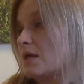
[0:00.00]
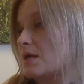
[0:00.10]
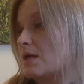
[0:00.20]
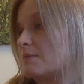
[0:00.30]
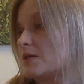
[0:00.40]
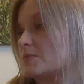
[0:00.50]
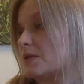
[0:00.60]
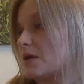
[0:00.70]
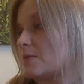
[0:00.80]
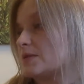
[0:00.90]
He must
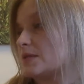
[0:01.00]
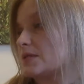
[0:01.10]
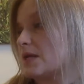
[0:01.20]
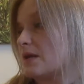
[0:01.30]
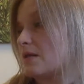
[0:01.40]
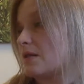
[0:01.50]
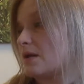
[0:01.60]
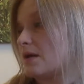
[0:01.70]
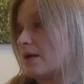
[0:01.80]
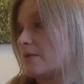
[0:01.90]
be able to tell
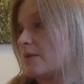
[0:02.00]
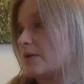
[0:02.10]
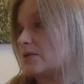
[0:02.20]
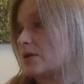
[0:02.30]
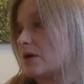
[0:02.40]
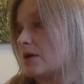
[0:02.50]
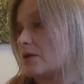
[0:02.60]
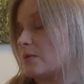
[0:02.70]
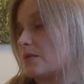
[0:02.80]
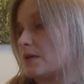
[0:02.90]
I'm about to
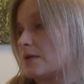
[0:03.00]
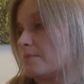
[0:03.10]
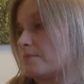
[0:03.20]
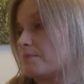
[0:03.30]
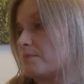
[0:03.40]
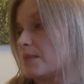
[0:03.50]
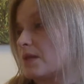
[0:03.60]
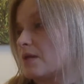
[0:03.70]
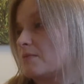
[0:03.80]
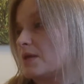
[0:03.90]
argue with him,
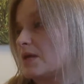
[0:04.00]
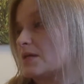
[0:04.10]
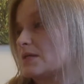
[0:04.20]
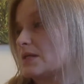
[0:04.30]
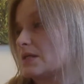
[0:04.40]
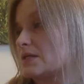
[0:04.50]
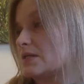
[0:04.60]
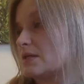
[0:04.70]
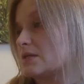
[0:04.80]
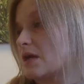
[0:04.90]
because he
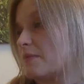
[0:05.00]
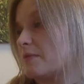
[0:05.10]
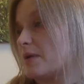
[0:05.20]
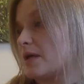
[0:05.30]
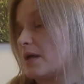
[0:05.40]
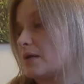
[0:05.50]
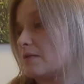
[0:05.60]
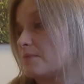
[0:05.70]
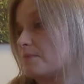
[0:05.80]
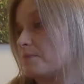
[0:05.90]
kisses the top of my
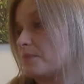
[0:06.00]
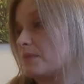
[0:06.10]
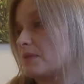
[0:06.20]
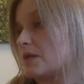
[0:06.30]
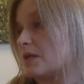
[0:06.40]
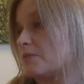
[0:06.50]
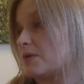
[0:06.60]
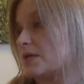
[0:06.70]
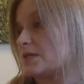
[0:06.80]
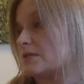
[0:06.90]
head. Then he
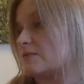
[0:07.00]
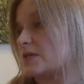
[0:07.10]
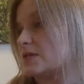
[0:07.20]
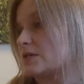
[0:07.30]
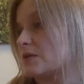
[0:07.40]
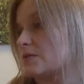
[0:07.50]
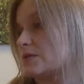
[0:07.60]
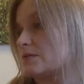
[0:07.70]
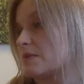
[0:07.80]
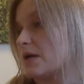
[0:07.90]
brings his face close
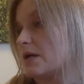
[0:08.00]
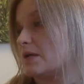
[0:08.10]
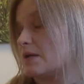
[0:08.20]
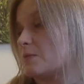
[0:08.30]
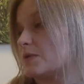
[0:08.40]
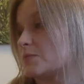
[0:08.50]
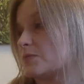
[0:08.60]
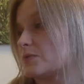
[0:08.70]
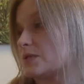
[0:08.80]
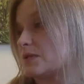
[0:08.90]
to mine and
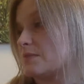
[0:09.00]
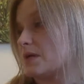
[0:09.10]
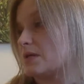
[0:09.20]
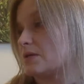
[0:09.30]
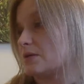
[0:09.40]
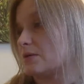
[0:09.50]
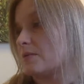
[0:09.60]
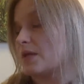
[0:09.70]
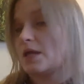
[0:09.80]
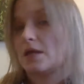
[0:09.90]
whispers in my ear,
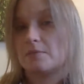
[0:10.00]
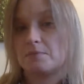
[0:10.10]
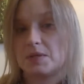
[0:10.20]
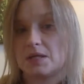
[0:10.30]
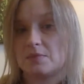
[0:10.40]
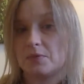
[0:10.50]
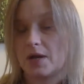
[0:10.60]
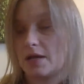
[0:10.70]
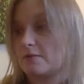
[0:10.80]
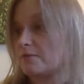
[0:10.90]
Be
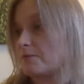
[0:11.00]
brave.